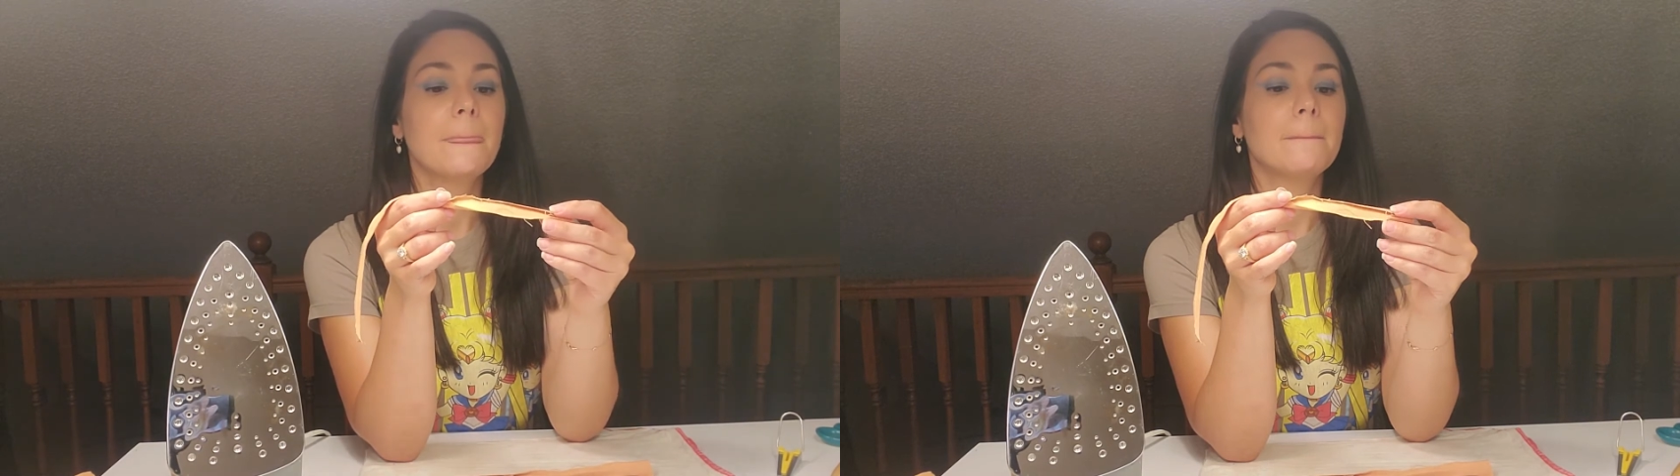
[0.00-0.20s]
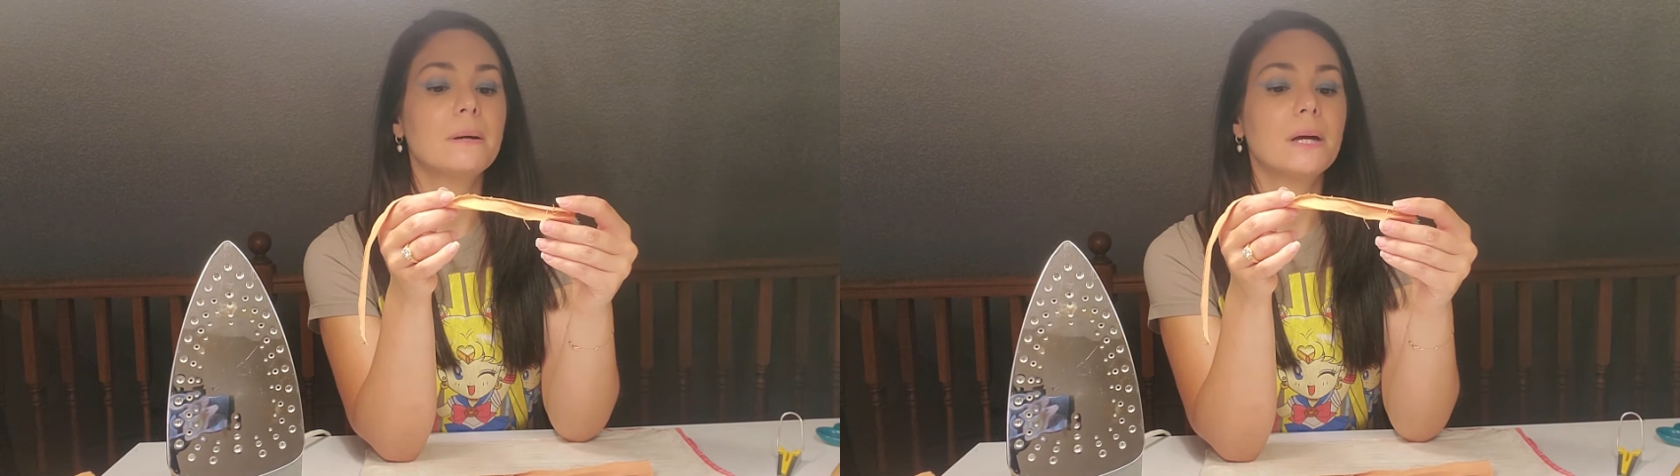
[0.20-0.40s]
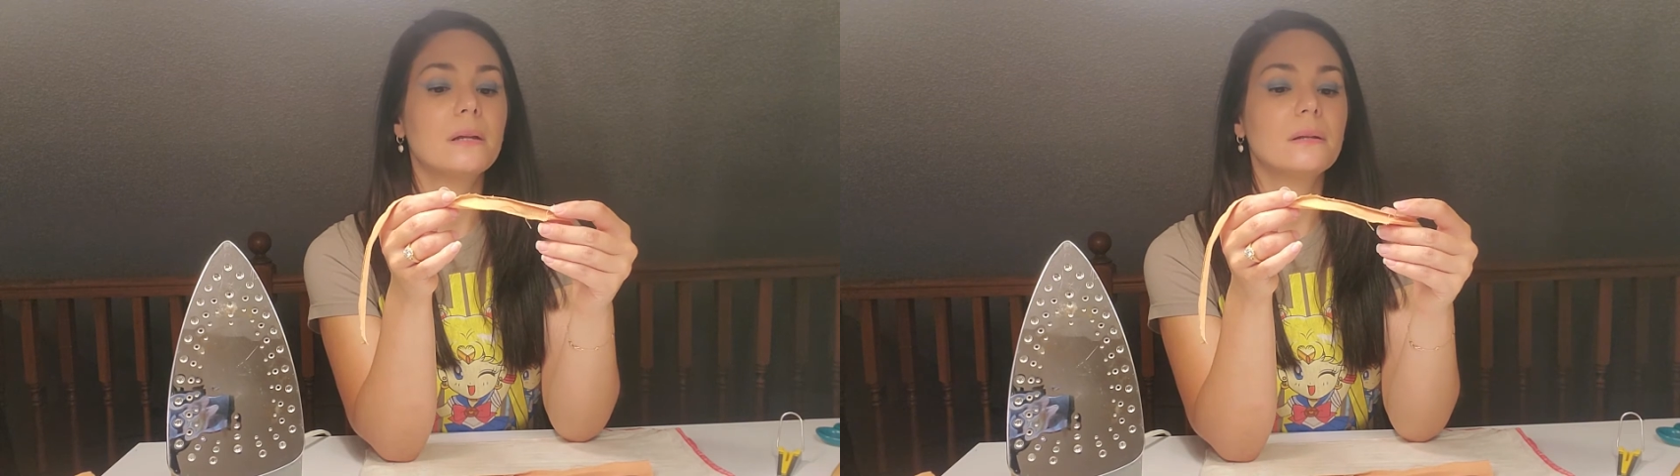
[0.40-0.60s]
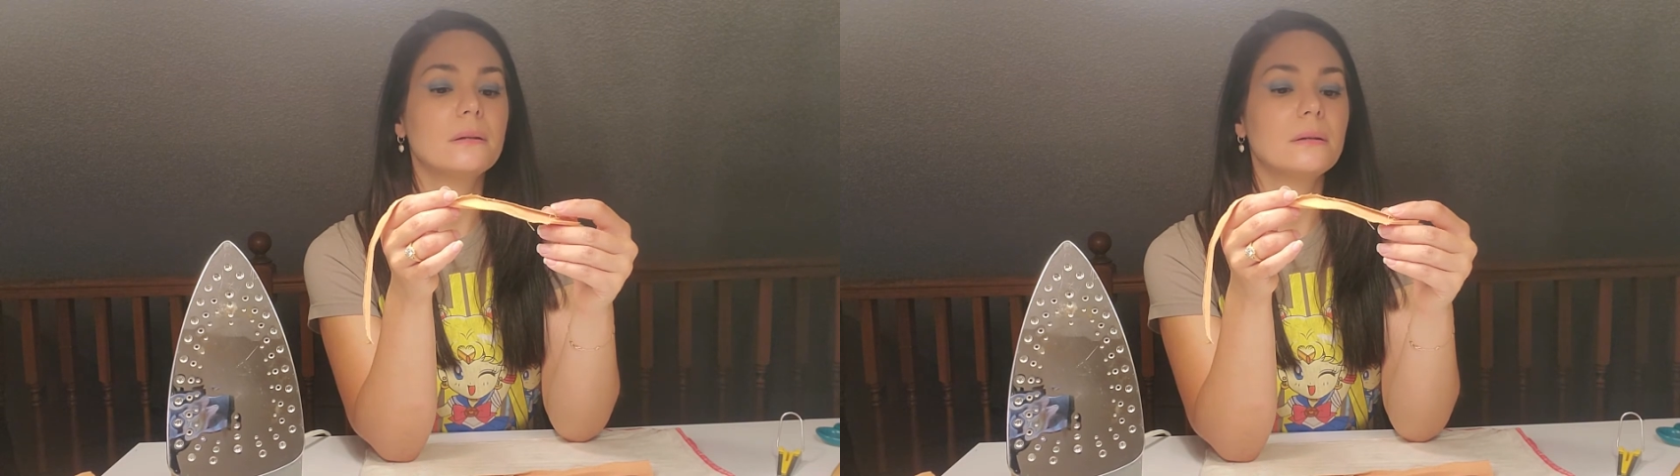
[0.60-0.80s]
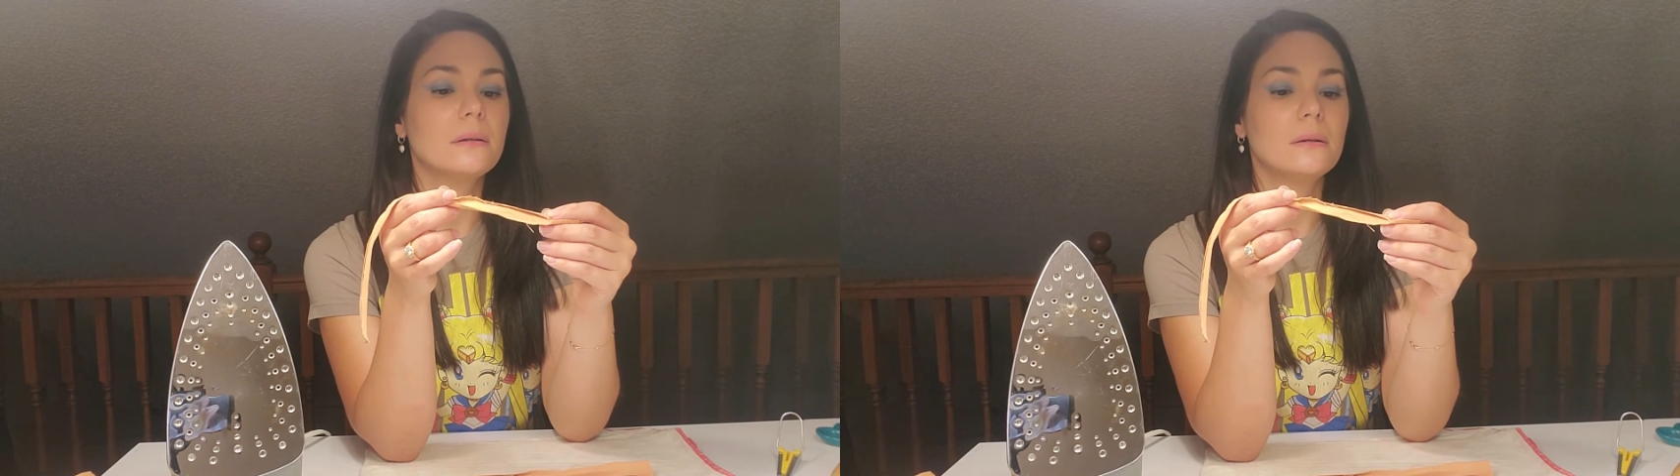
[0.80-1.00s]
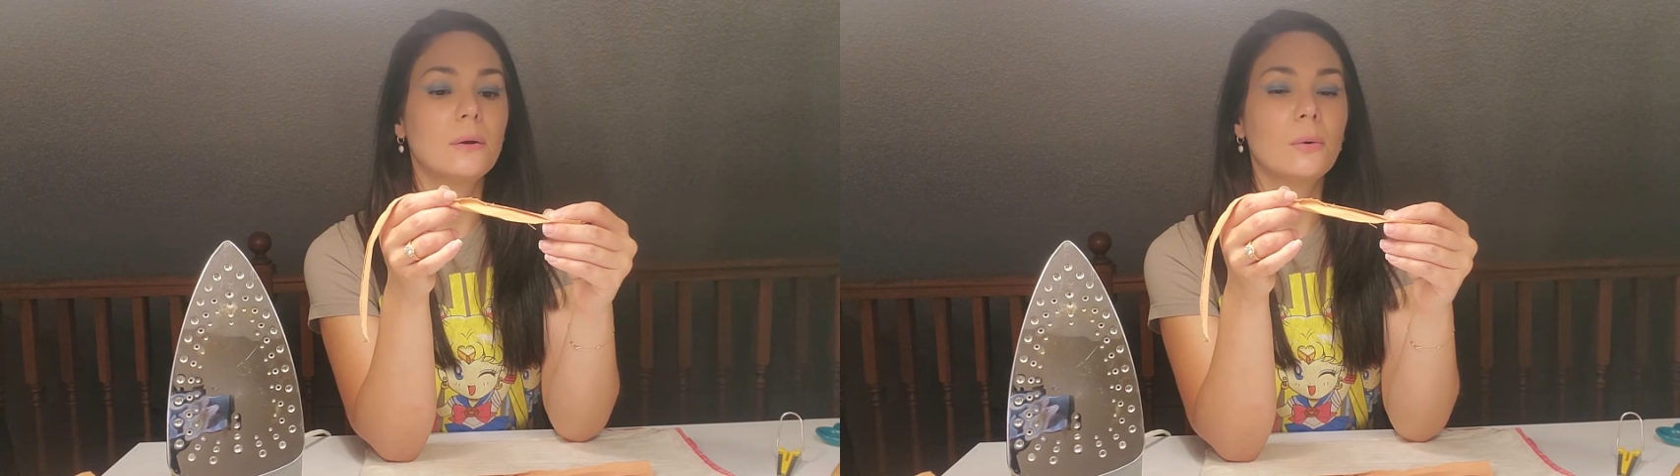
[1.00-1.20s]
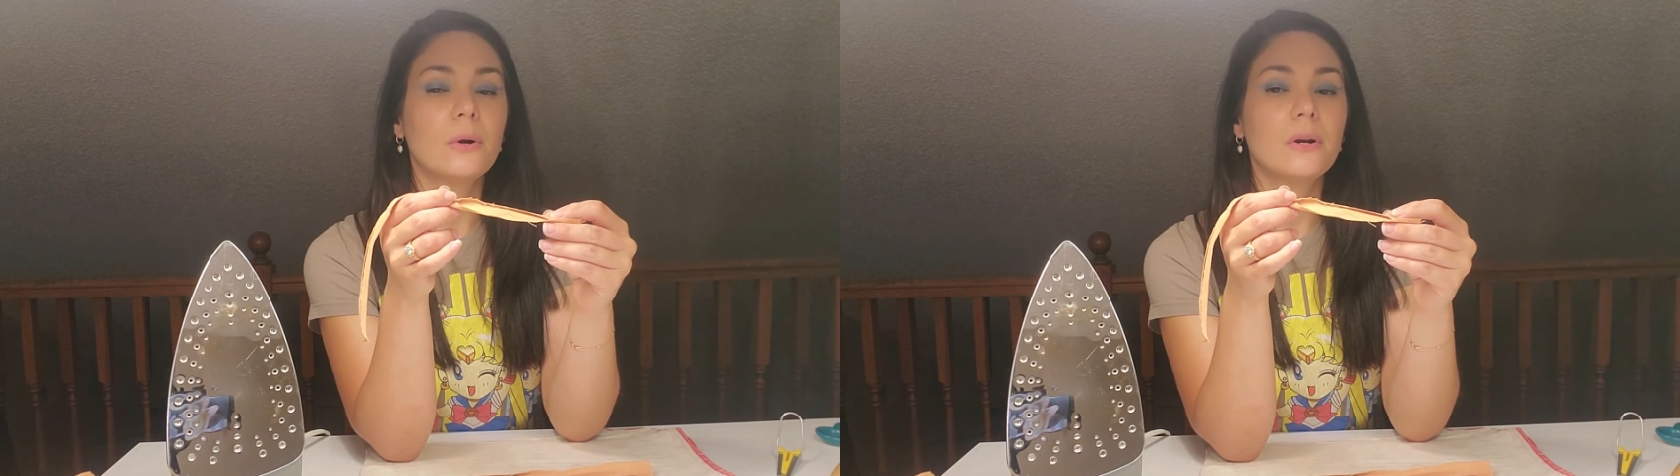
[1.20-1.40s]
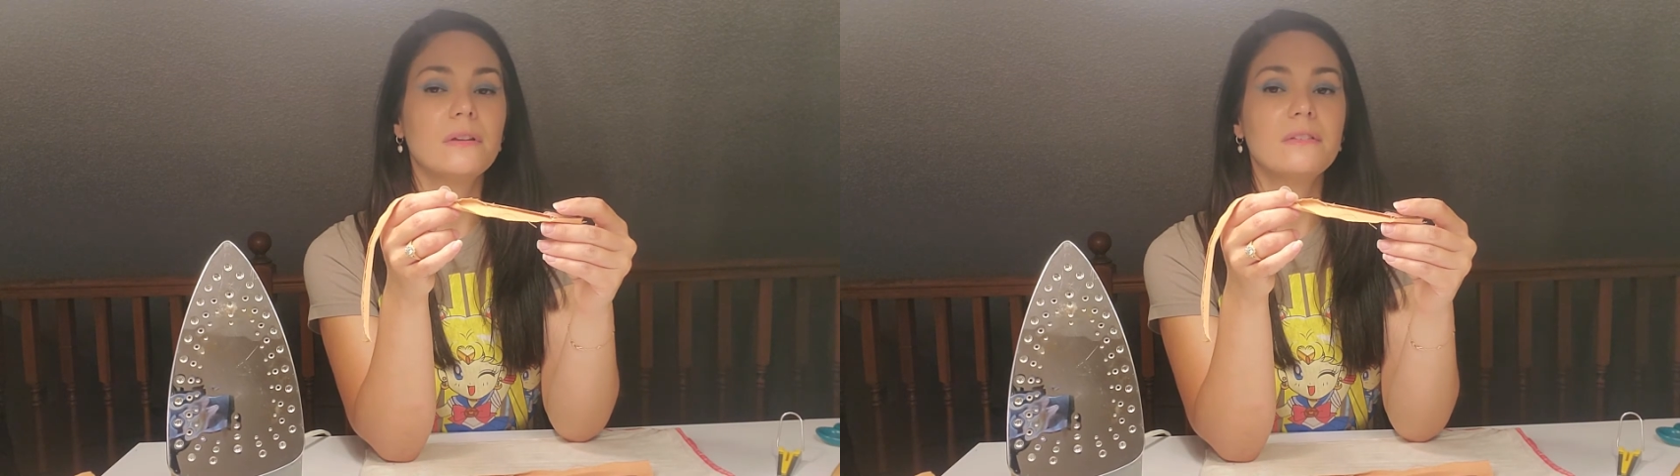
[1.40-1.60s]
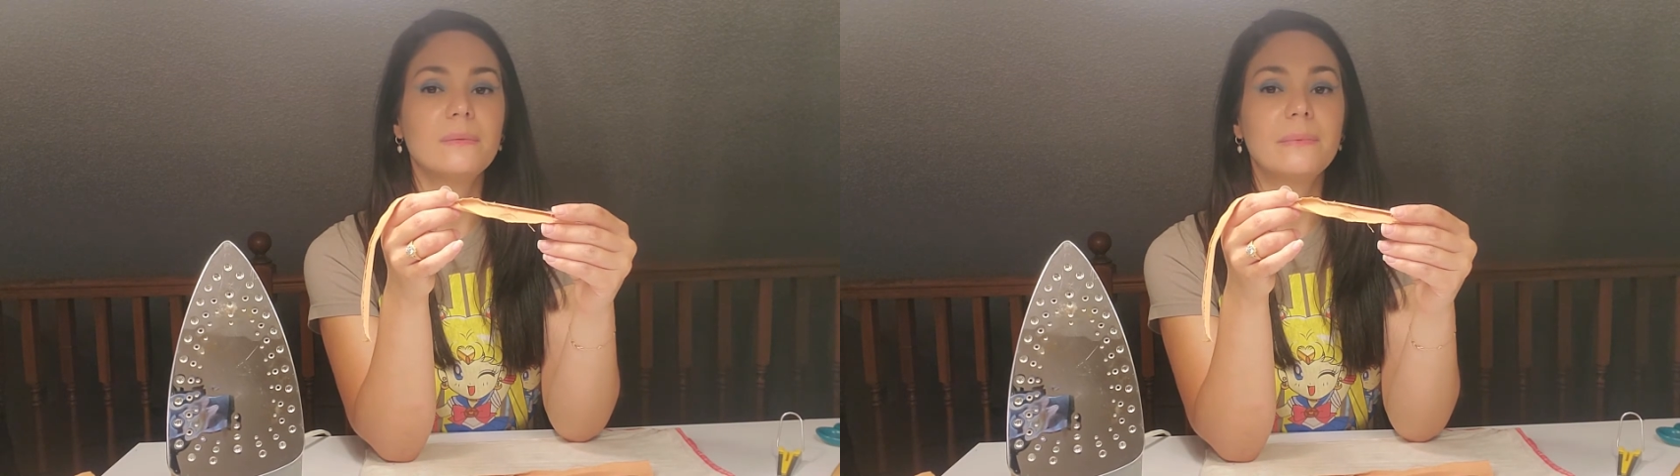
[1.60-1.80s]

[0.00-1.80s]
But no worries,